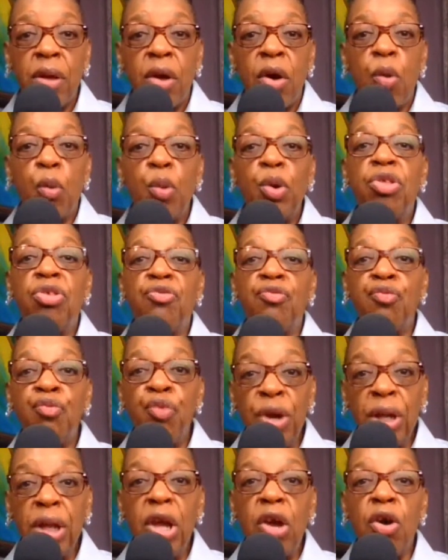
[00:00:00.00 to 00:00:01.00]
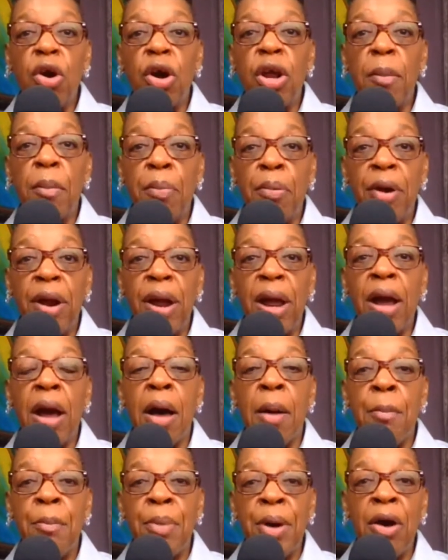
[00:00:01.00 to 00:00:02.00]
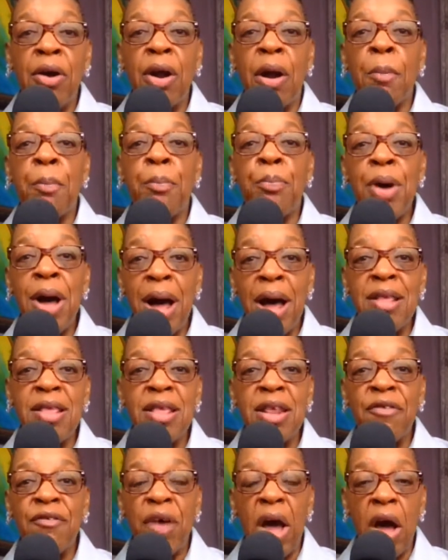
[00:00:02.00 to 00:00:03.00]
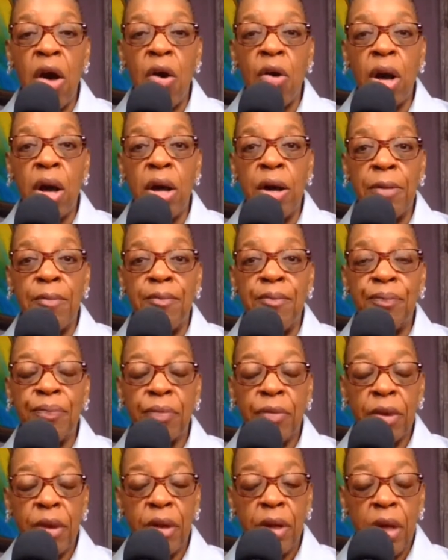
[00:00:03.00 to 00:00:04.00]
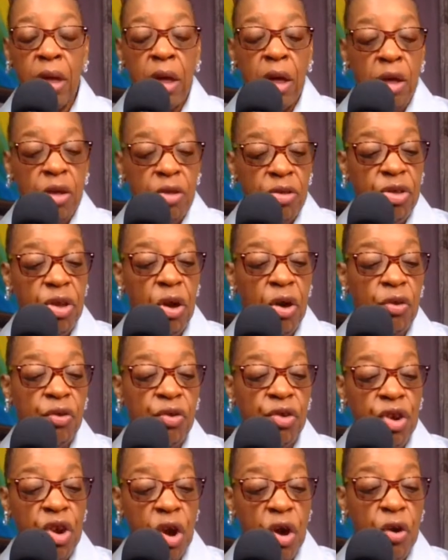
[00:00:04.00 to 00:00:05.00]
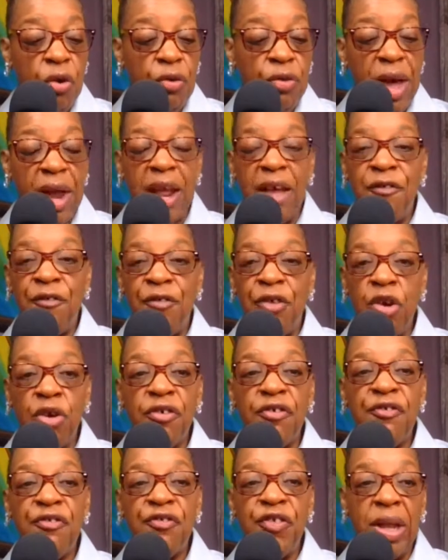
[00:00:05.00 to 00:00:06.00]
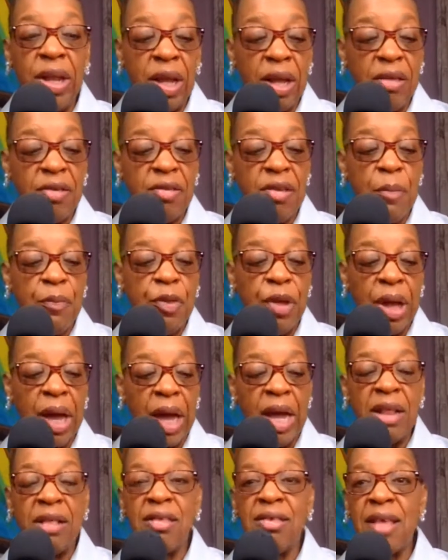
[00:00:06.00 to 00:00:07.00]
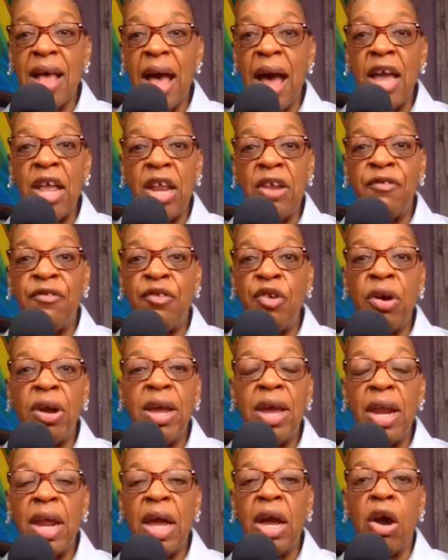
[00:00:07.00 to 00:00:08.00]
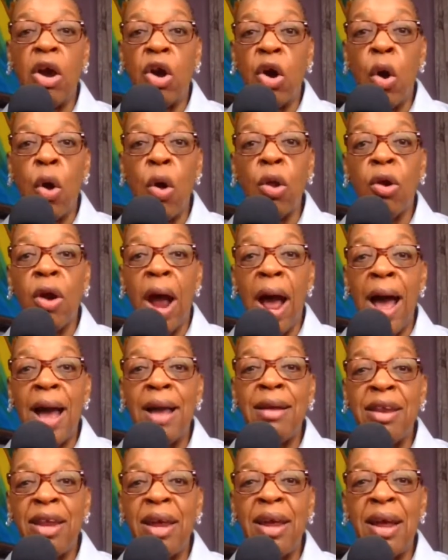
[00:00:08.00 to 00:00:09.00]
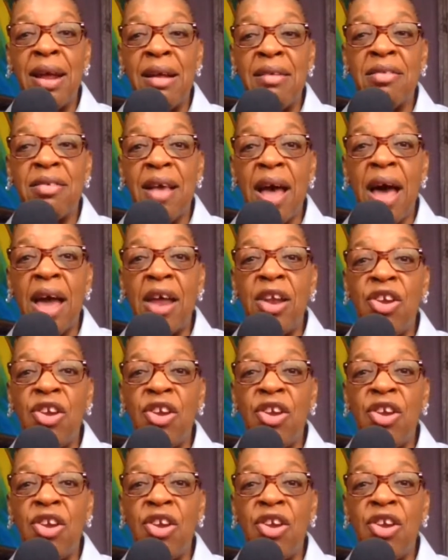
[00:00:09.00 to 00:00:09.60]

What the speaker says: what's really going to bring about a positive outcome. So know that if you're feeling something inside, if you're getting a goal or idea inside,